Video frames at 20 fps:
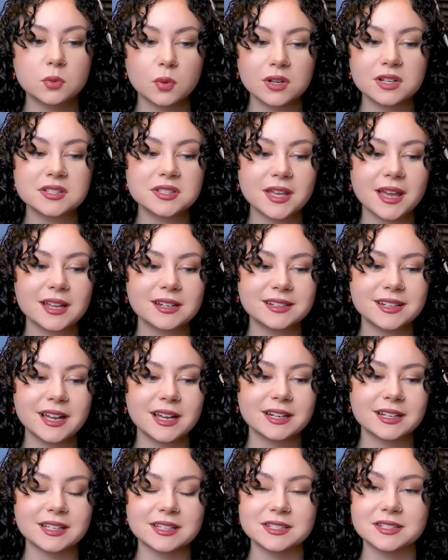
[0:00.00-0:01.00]
What he's getting
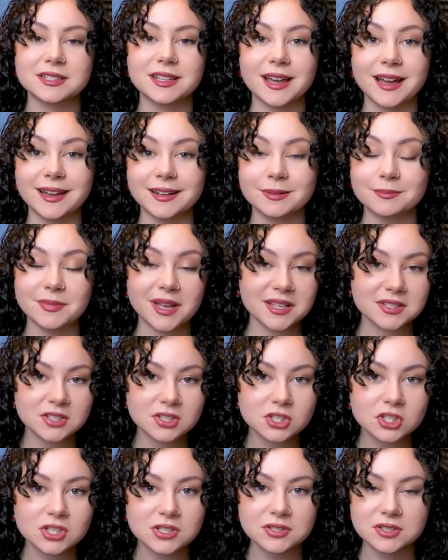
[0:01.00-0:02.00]
at is that
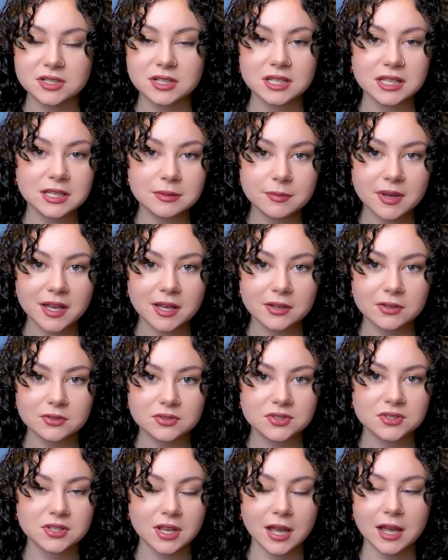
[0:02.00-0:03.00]
messages and
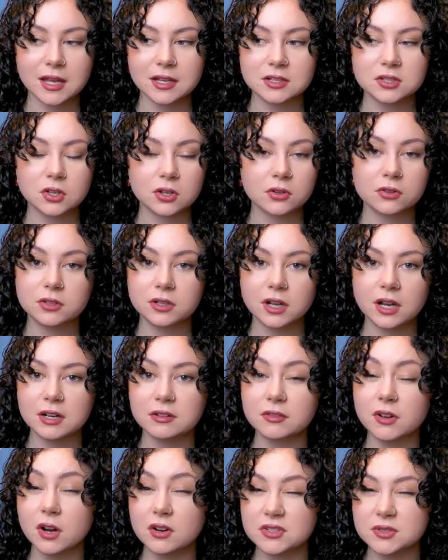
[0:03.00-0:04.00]
emails and other kind of
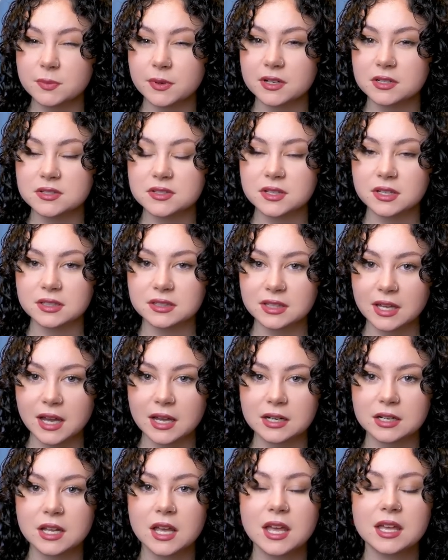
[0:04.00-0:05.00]
correspondence like
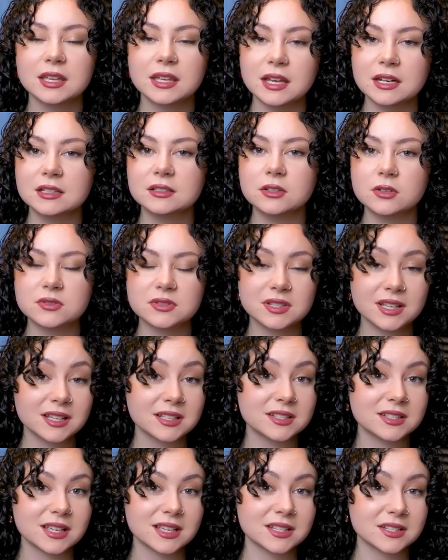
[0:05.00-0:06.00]
that, getting those
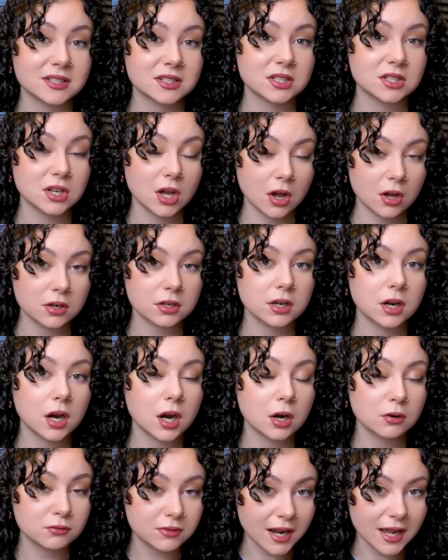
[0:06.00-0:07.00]
things is not
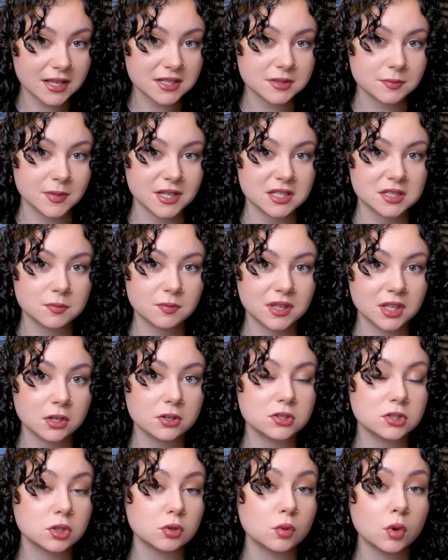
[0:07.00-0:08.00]
harassment
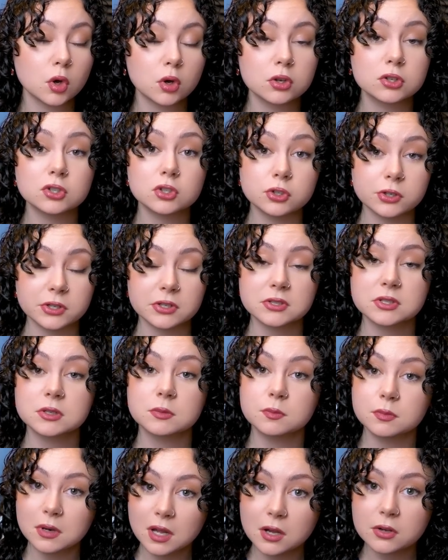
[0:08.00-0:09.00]
because you could just
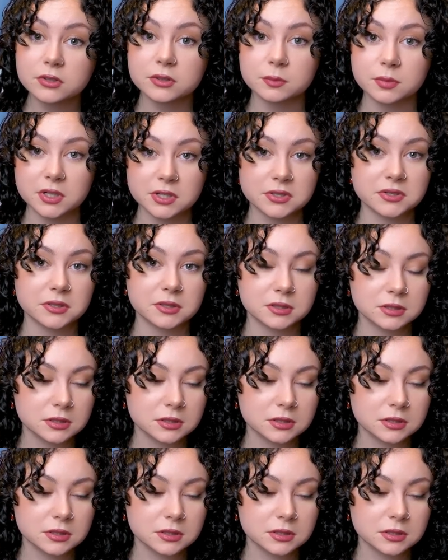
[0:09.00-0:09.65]
block the person.